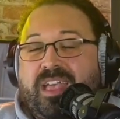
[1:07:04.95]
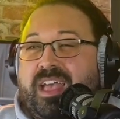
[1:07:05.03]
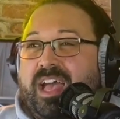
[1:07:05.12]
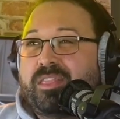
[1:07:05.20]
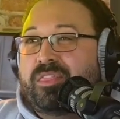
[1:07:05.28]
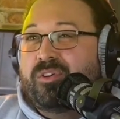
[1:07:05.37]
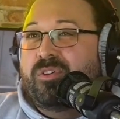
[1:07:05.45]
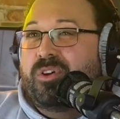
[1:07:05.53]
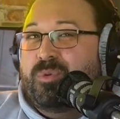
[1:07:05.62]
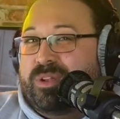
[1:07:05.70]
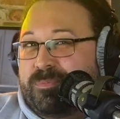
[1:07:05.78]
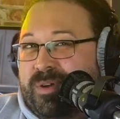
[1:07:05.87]
and thought, oh,
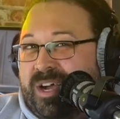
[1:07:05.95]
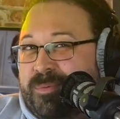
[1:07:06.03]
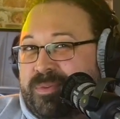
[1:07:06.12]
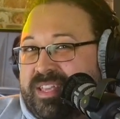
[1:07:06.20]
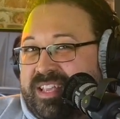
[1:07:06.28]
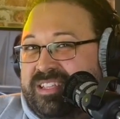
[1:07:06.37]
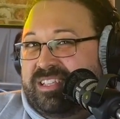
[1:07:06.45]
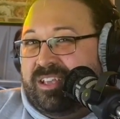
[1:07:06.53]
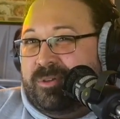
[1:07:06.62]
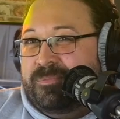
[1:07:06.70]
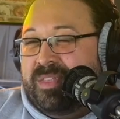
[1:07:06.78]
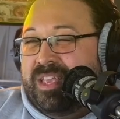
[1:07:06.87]
it might be easier
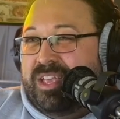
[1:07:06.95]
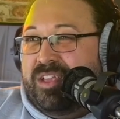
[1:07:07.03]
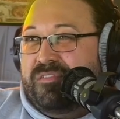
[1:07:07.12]
if